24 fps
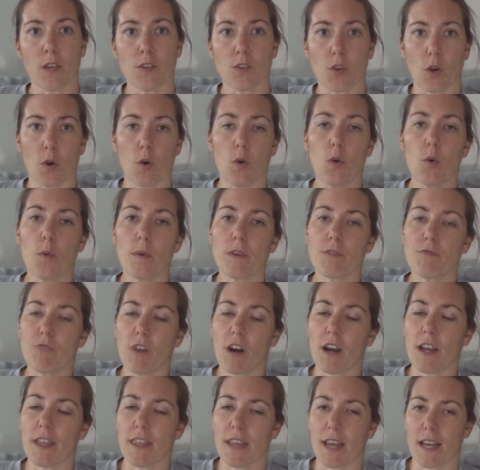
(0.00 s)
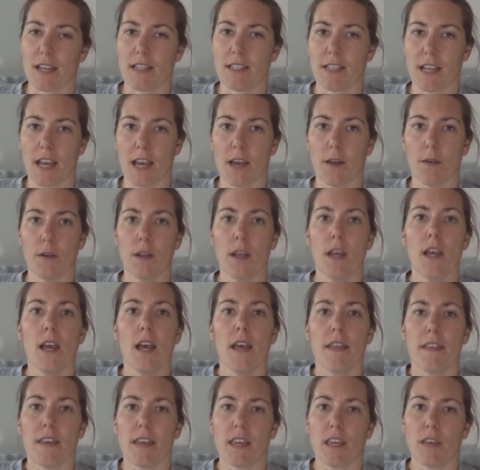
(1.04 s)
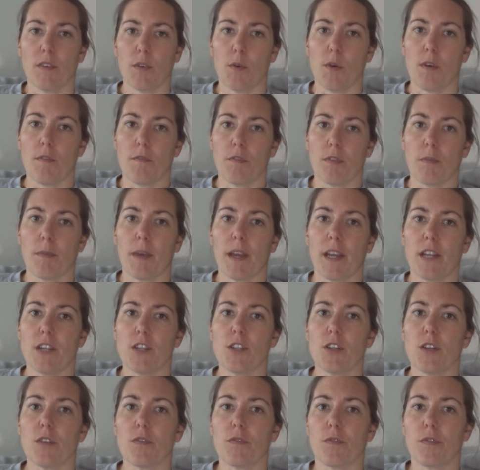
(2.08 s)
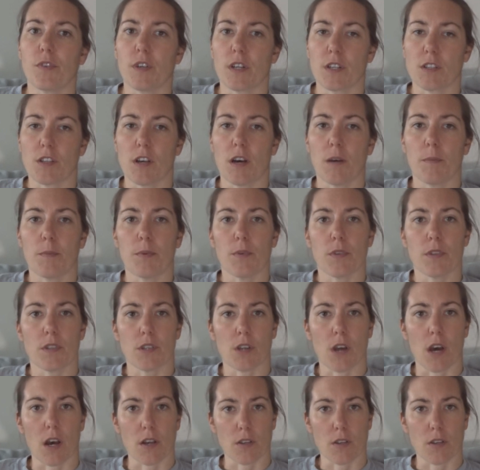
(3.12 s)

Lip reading: So always write that down. They give you information. For example, the